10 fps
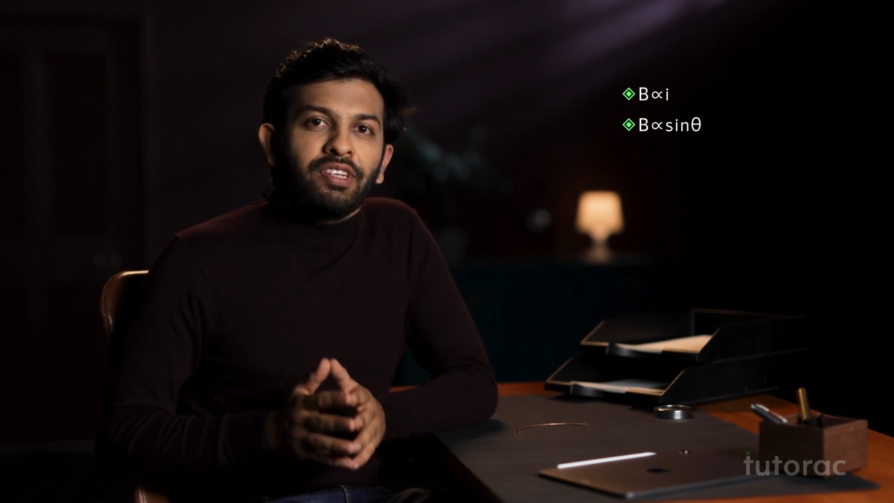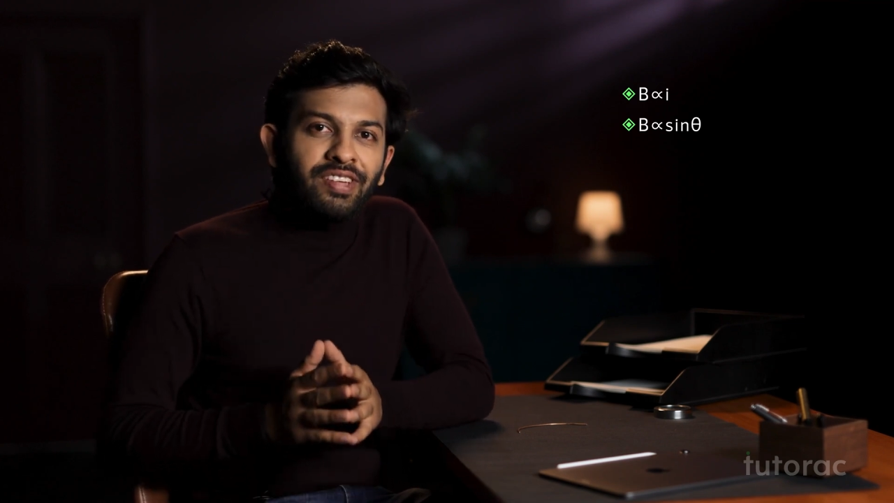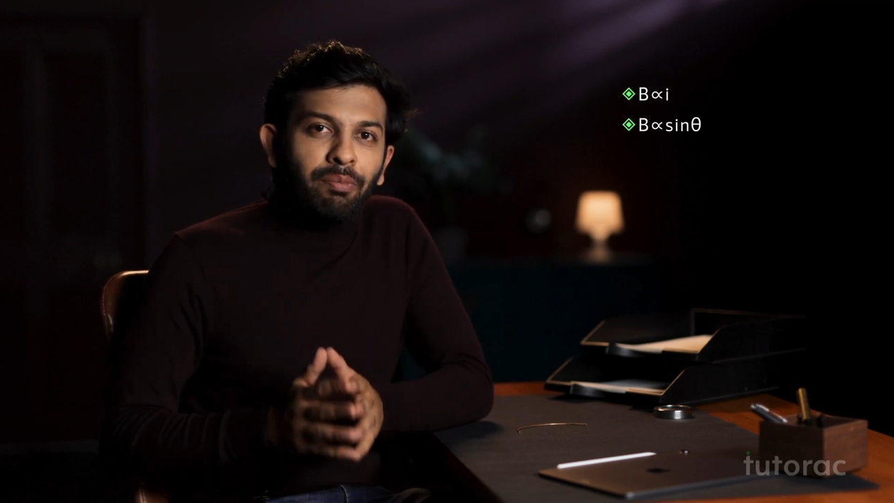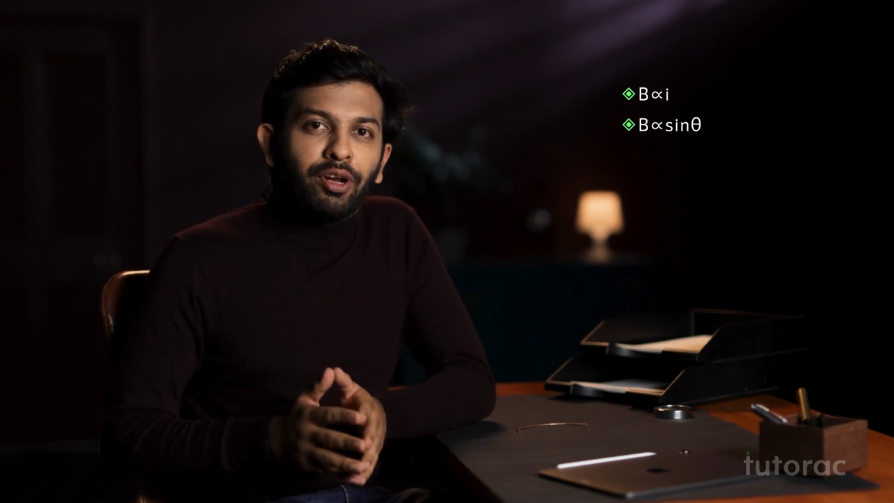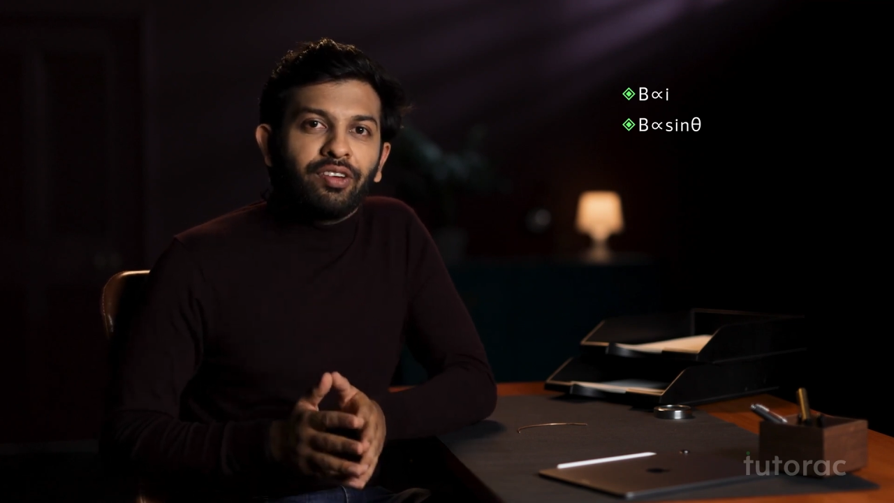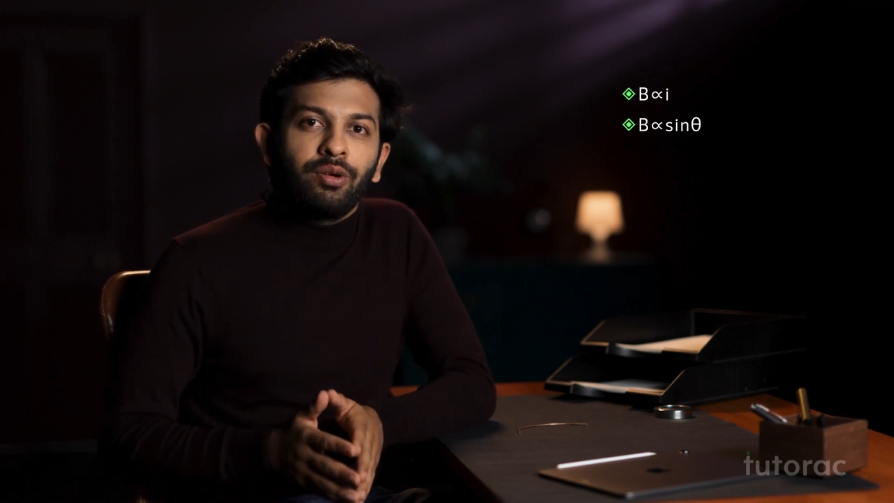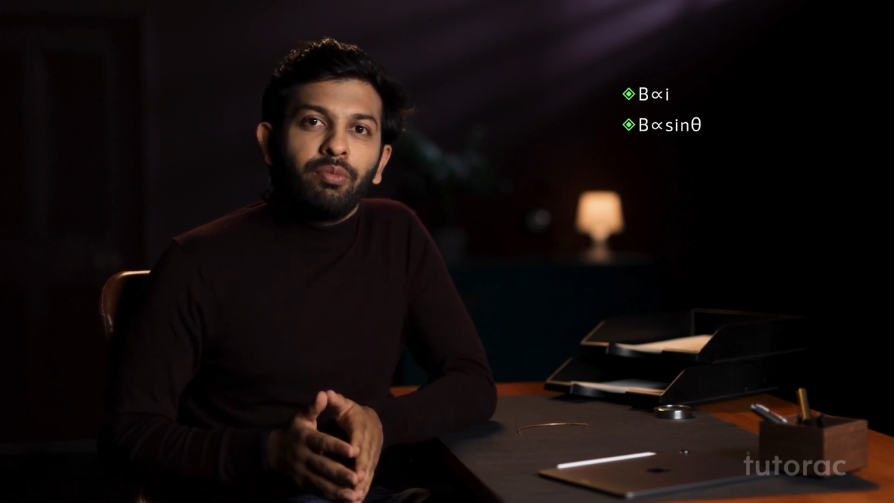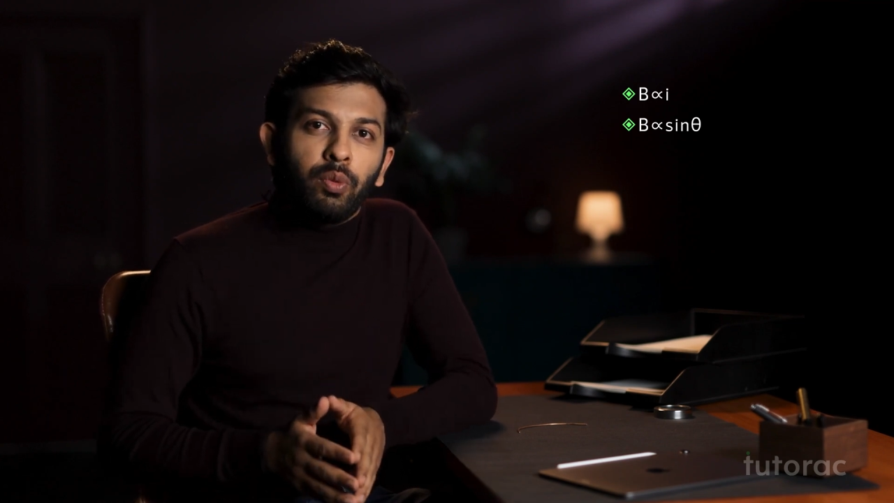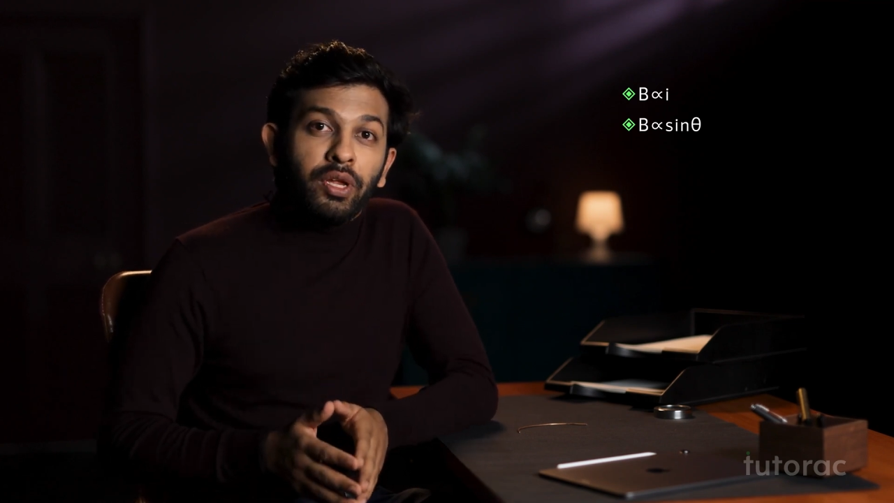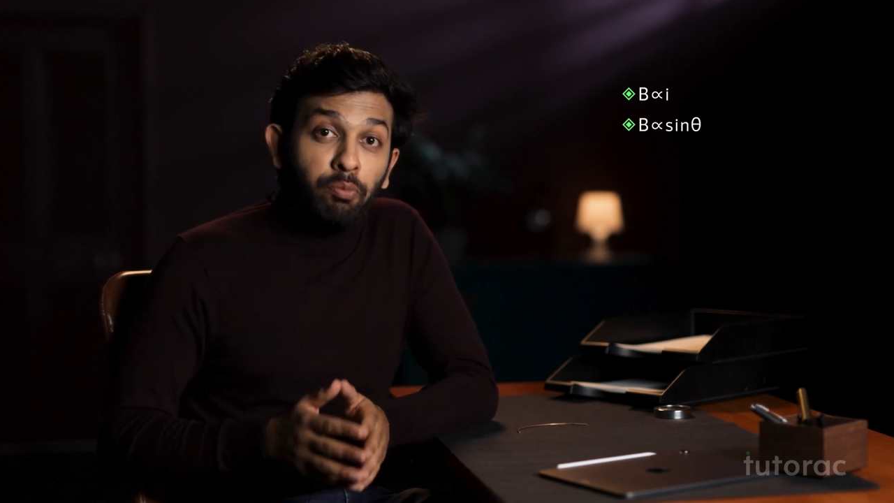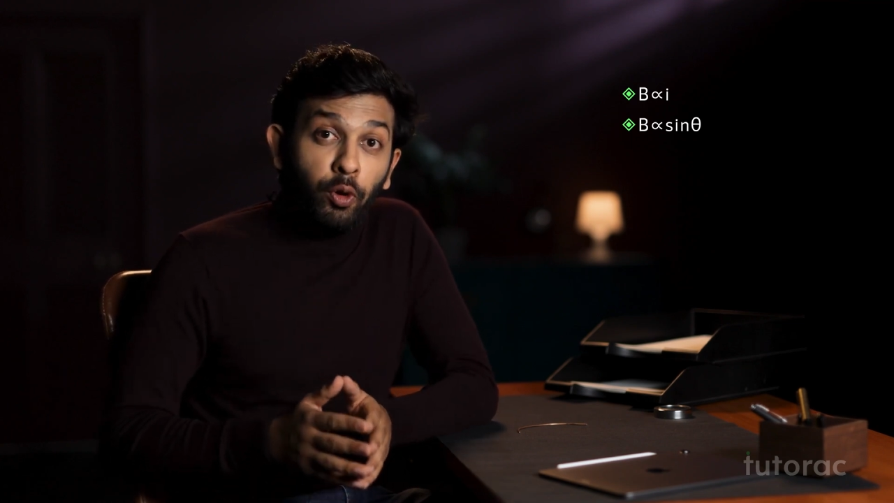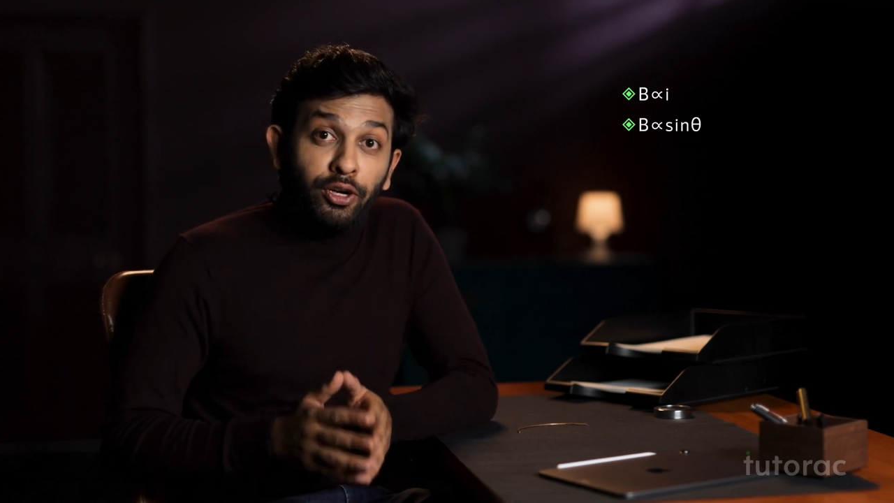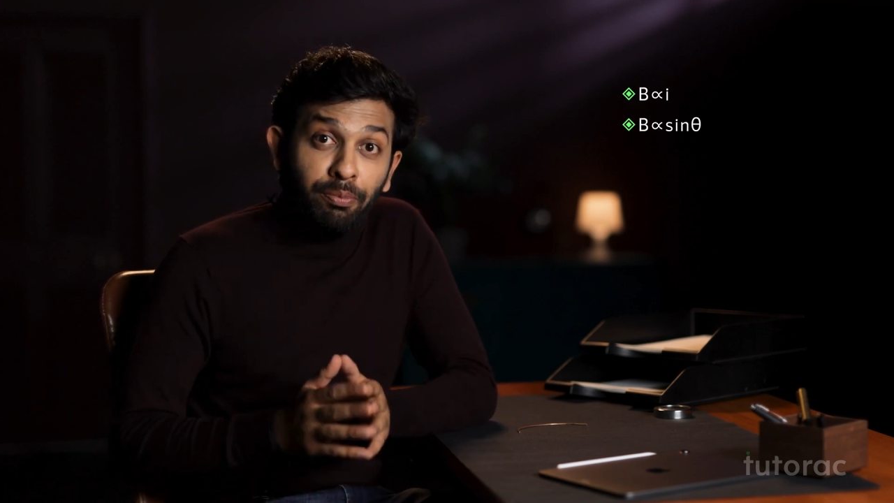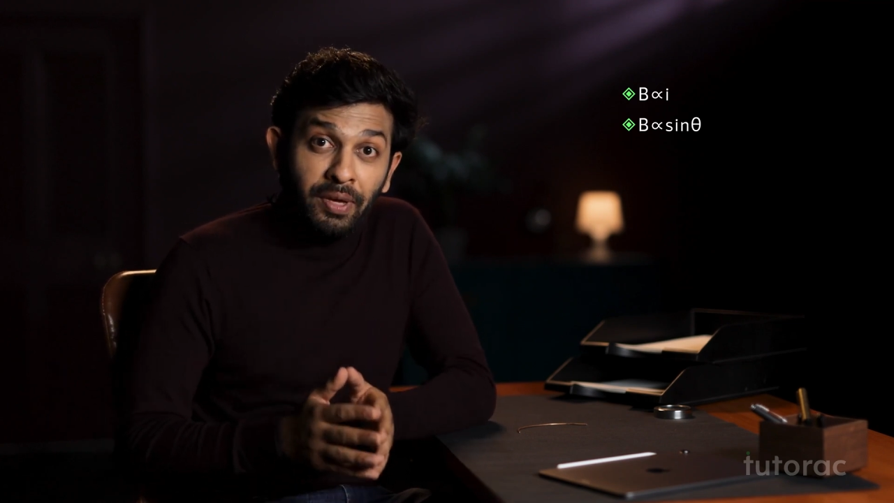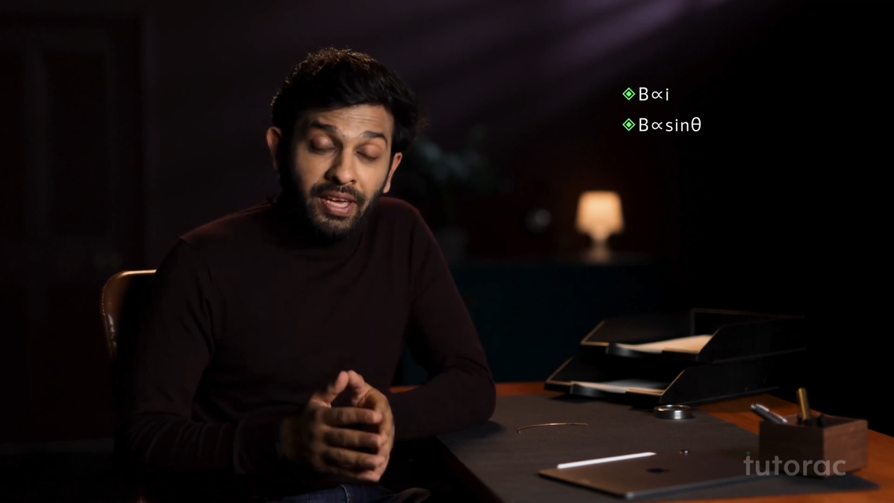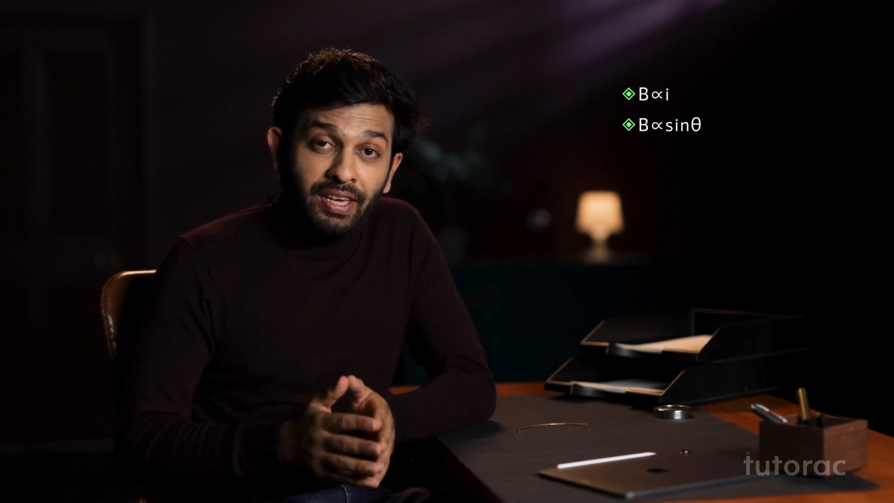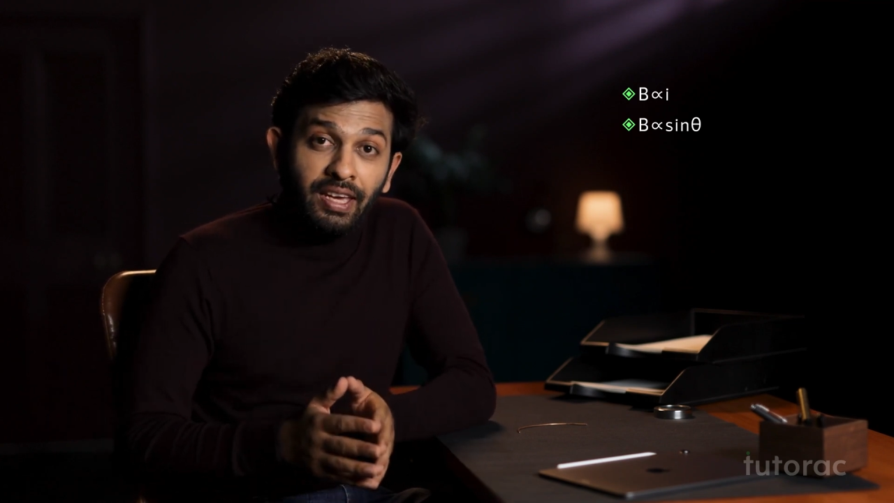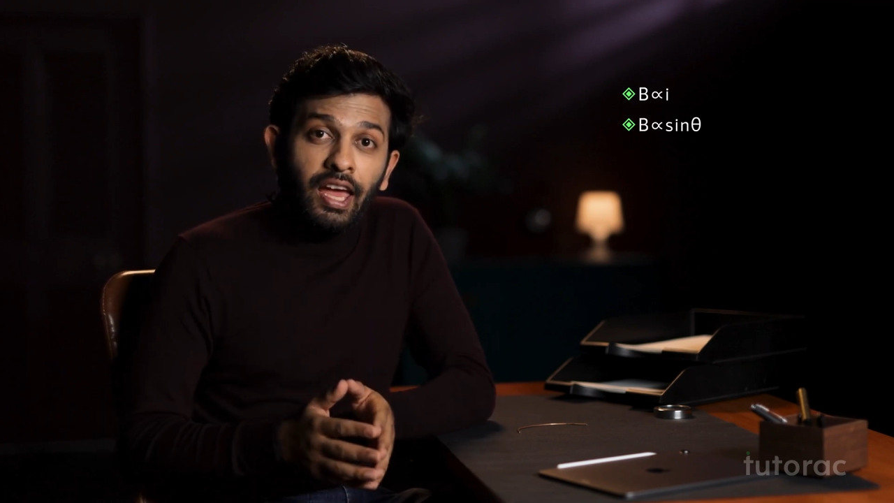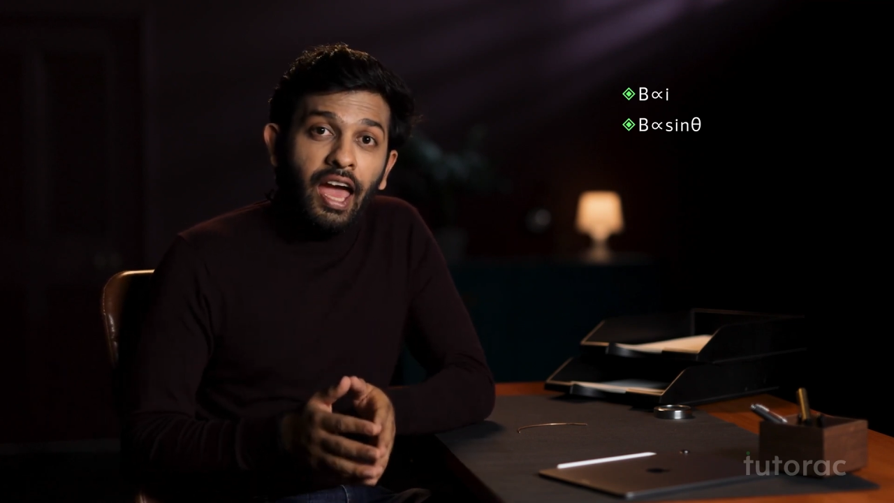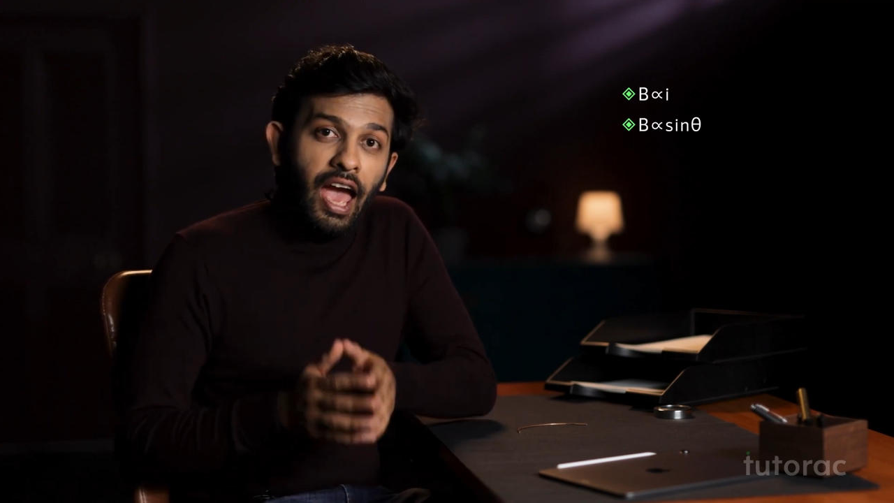the separation between point P